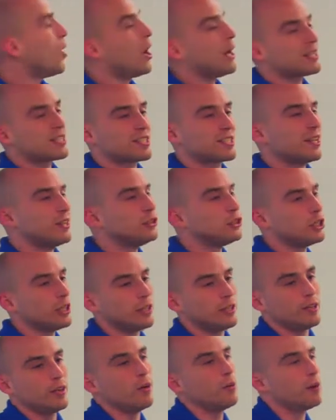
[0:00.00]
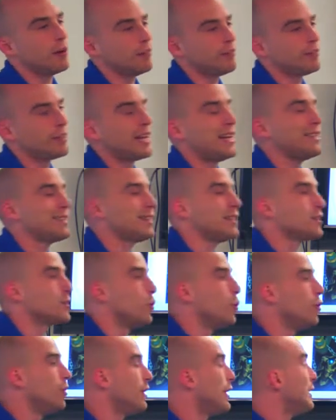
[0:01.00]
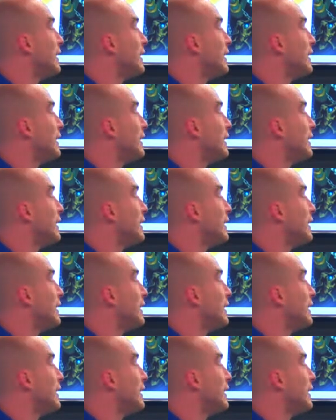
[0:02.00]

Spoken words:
boss dungeon, whatever the case is. The whole